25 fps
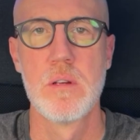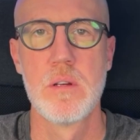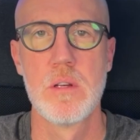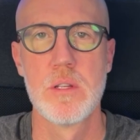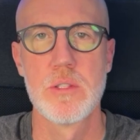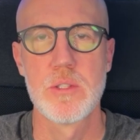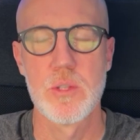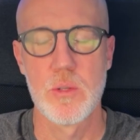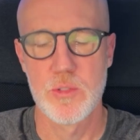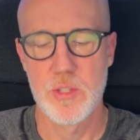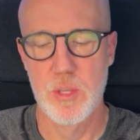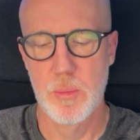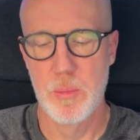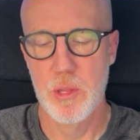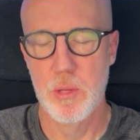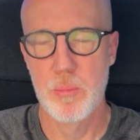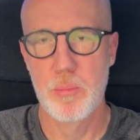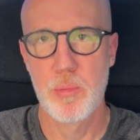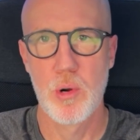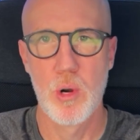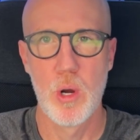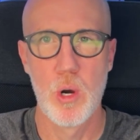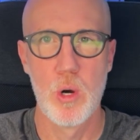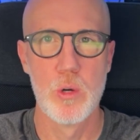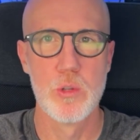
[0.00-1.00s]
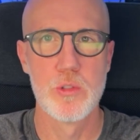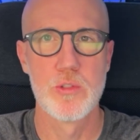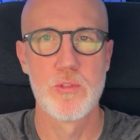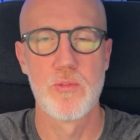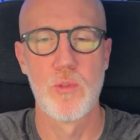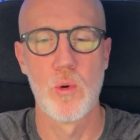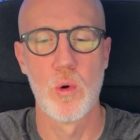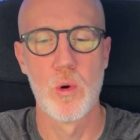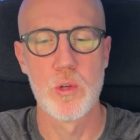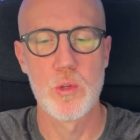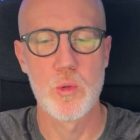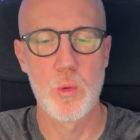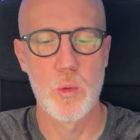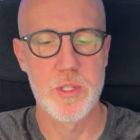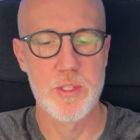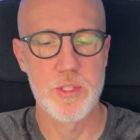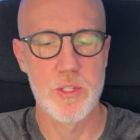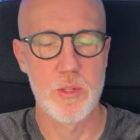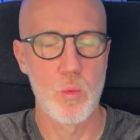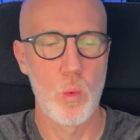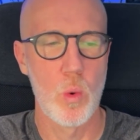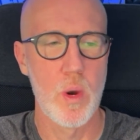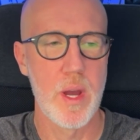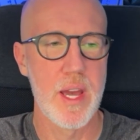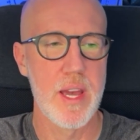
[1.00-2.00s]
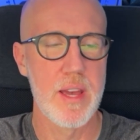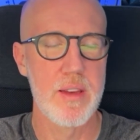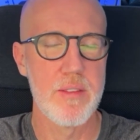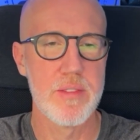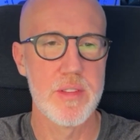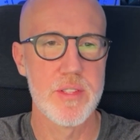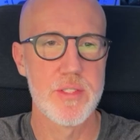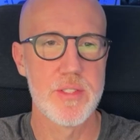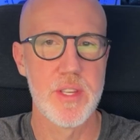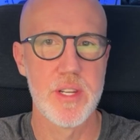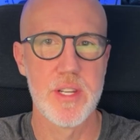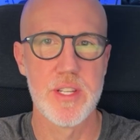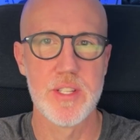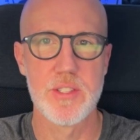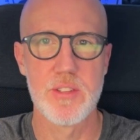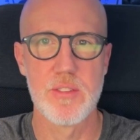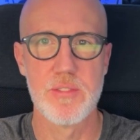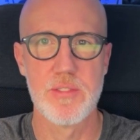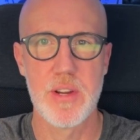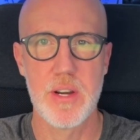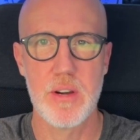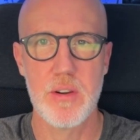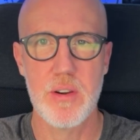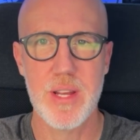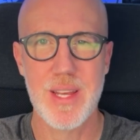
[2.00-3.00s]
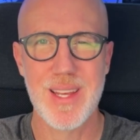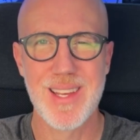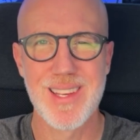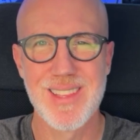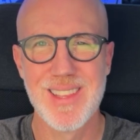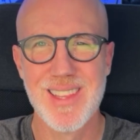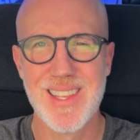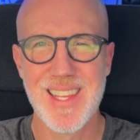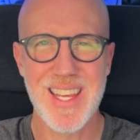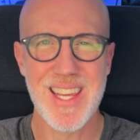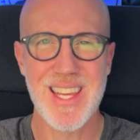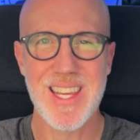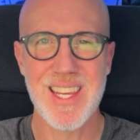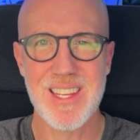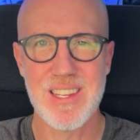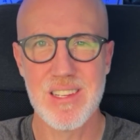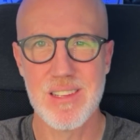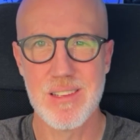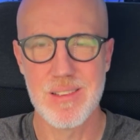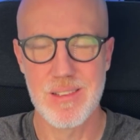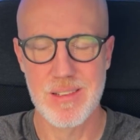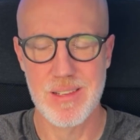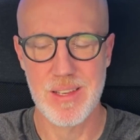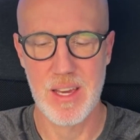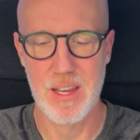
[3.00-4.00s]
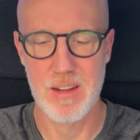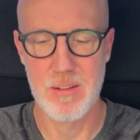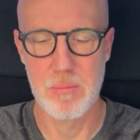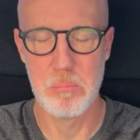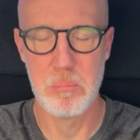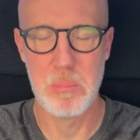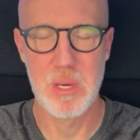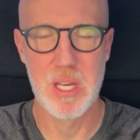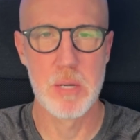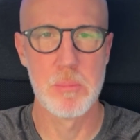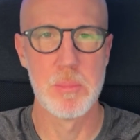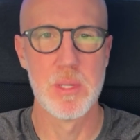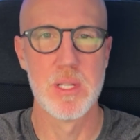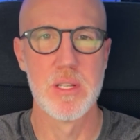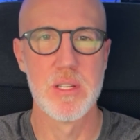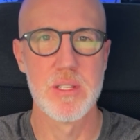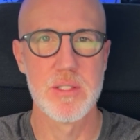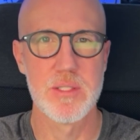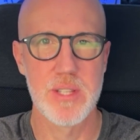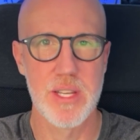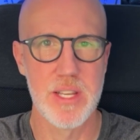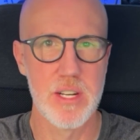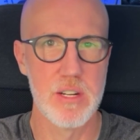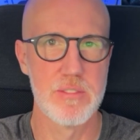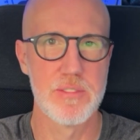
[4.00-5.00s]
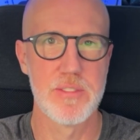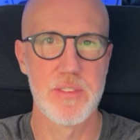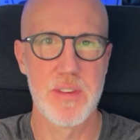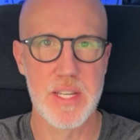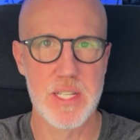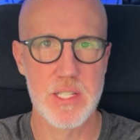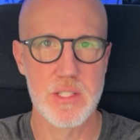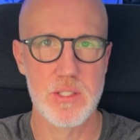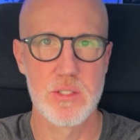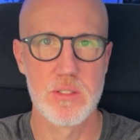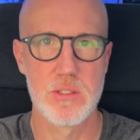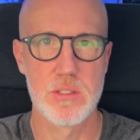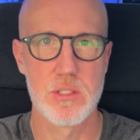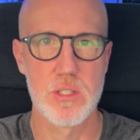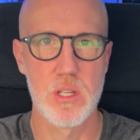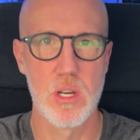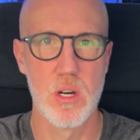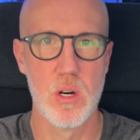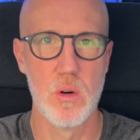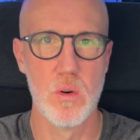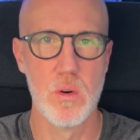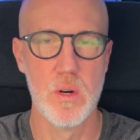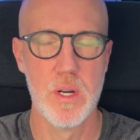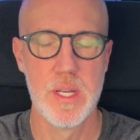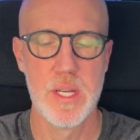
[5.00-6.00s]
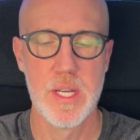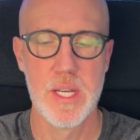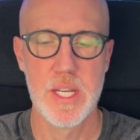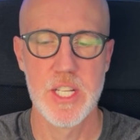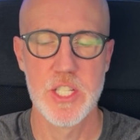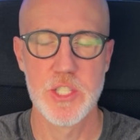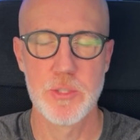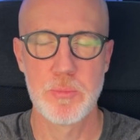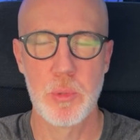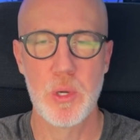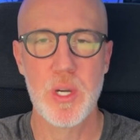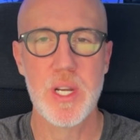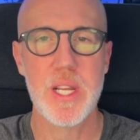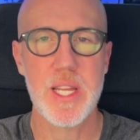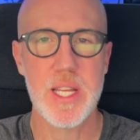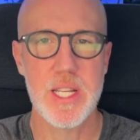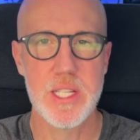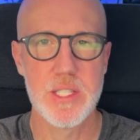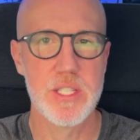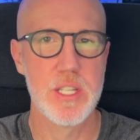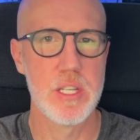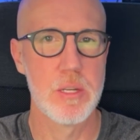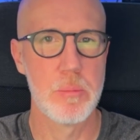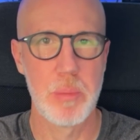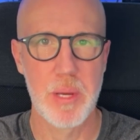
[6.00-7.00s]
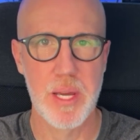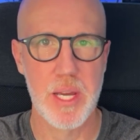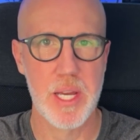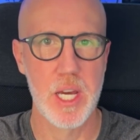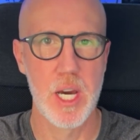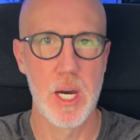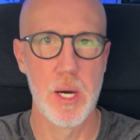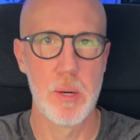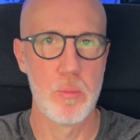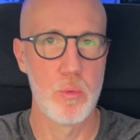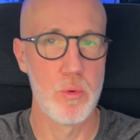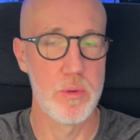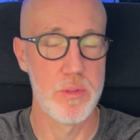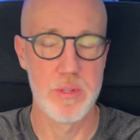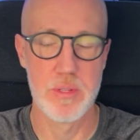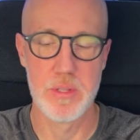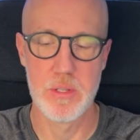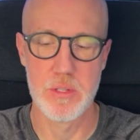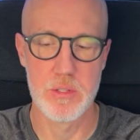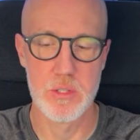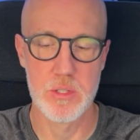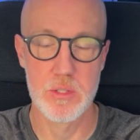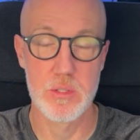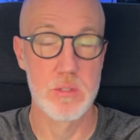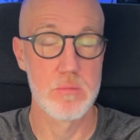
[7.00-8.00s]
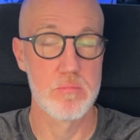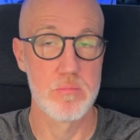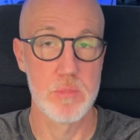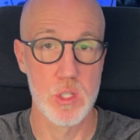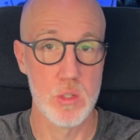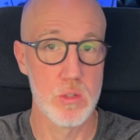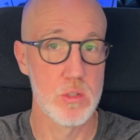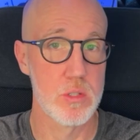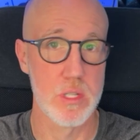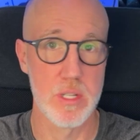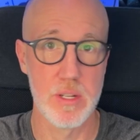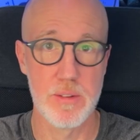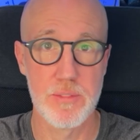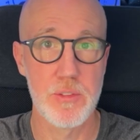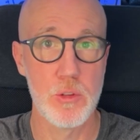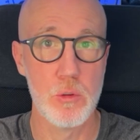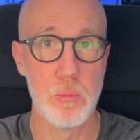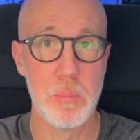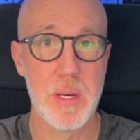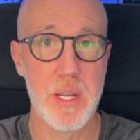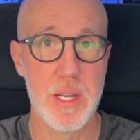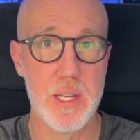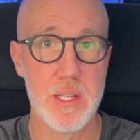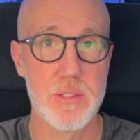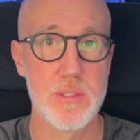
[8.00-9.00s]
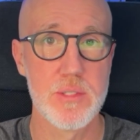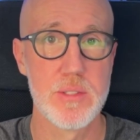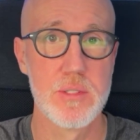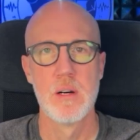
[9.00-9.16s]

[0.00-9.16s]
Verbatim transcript: So some of the pros for Twisted Wave is that it's a very clean, kind of minimalist interface, so it's pretty easy to pick up within just usually a few minutes.